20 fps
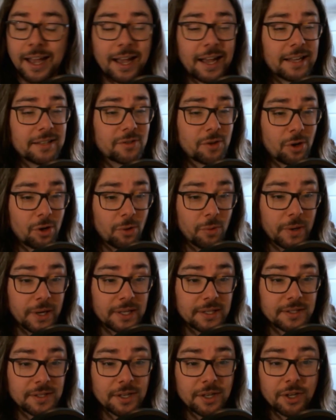As
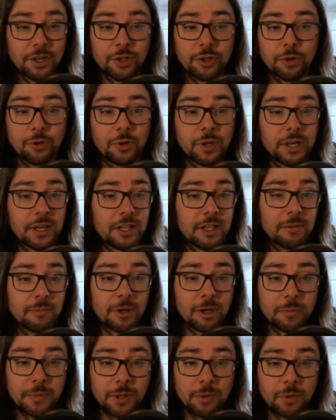always, you can
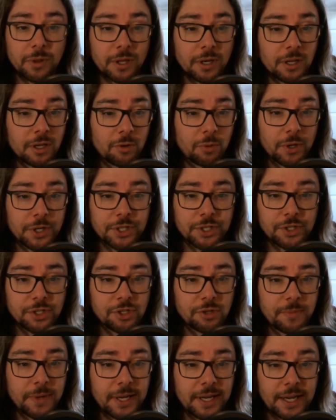email me with any
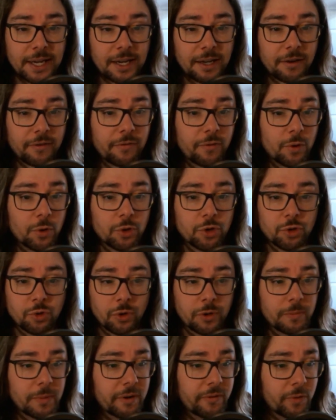questions you may have or
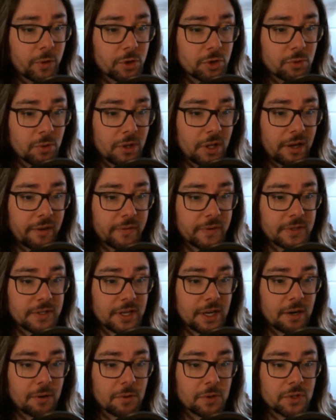join my virtual office
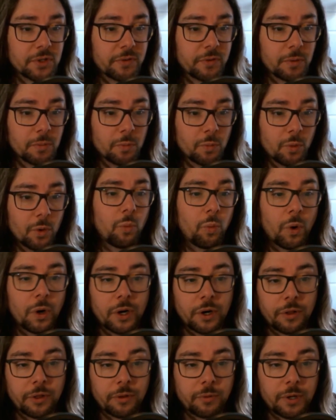hours from
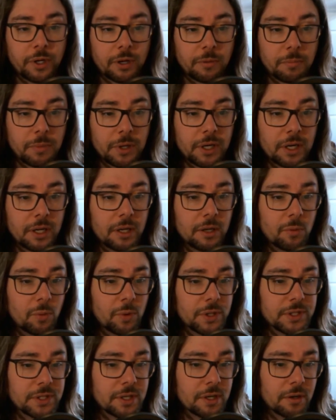1 to 3 on Monday,
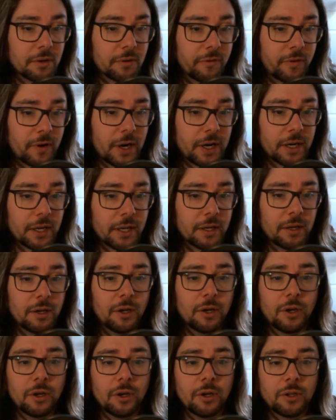Wednesday, or Friday
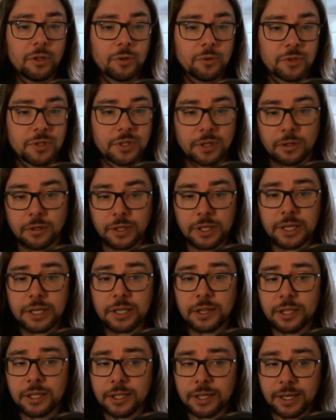using the link
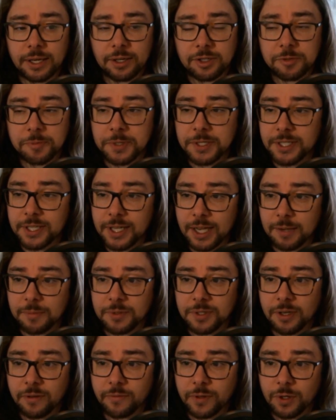in the announcement
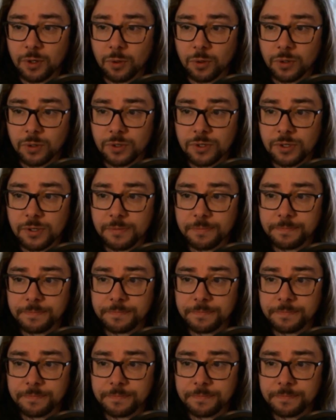tabs of the course.